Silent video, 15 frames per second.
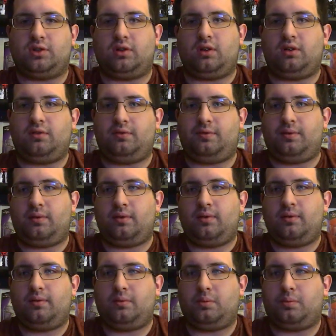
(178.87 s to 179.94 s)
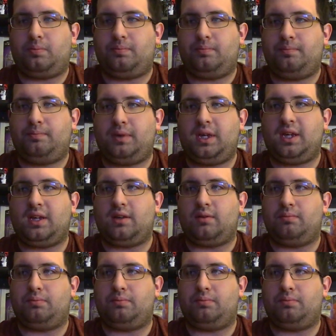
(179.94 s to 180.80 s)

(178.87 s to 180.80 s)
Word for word: of Beacon